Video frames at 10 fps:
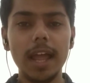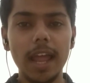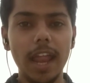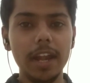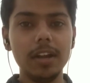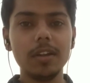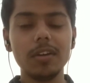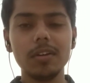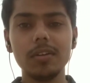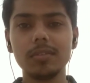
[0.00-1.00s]
and
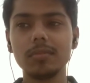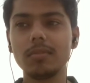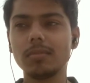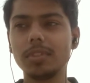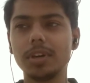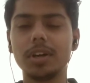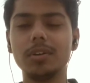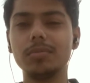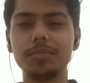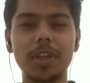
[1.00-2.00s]

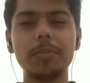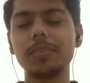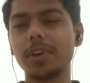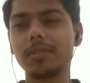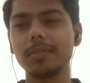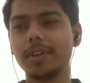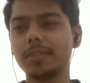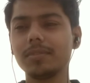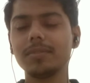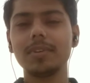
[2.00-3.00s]
the Samsung
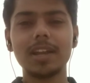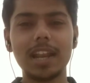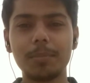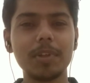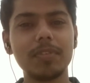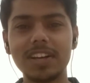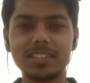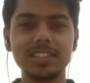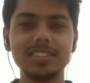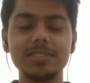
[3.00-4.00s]
Adaptive
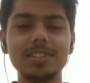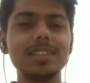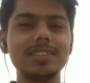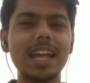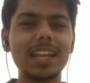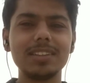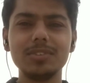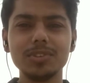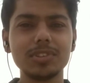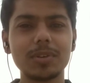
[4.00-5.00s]
Fast Charging,
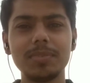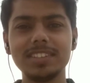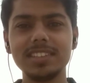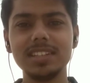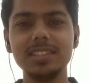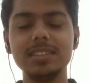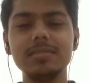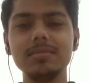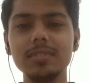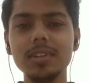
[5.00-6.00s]
that those are basically
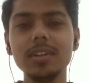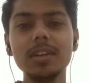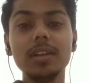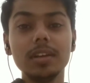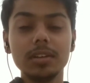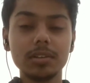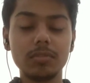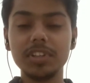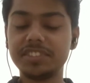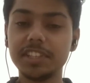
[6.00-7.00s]

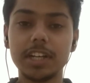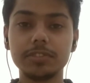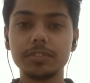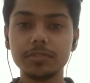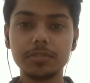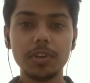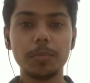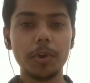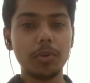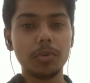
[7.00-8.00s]
Quick Charge
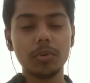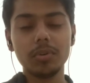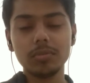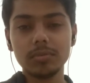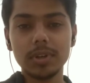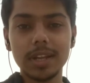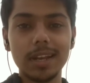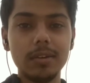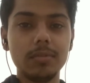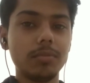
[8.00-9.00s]
3.0
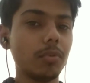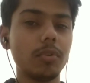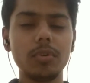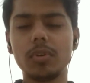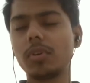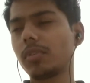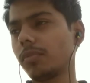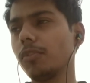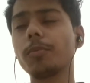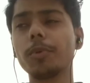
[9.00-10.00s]
and 4, not
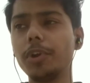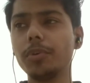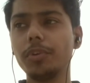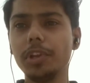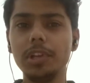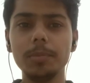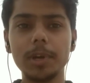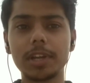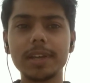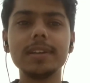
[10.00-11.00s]
4.0 really,
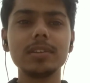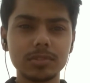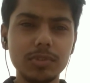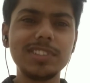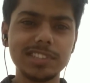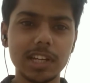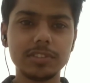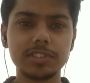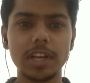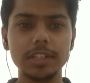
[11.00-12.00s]
but Quick Charge
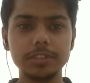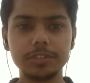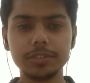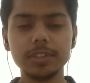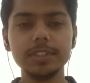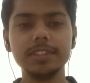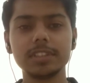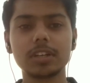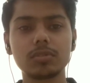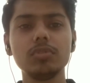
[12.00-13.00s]
standards. These
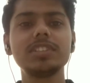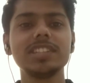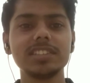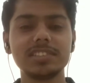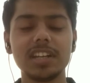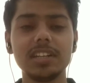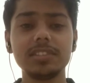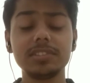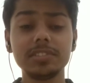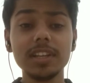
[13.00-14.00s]
are Quick Charge
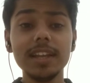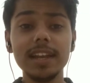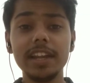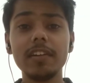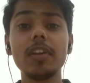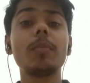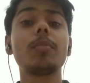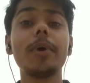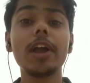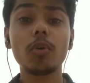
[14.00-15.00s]
standards
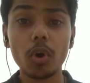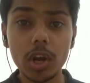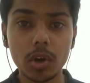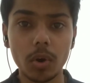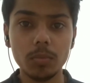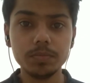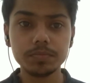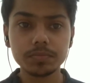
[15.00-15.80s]
developed by Qualcomm.